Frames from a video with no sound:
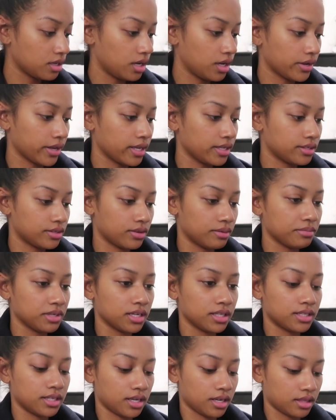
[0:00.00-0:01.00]
Okay, so I'm
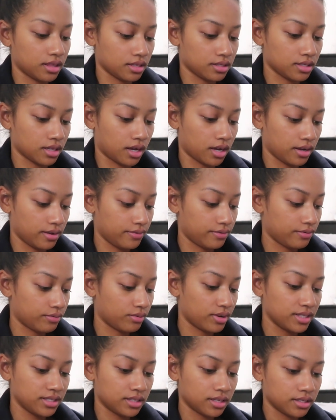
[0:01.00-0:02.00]
going to take this off.
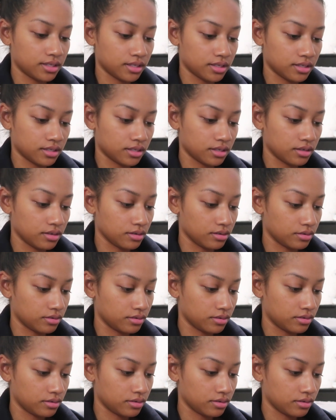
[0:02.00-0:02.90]
What does this do?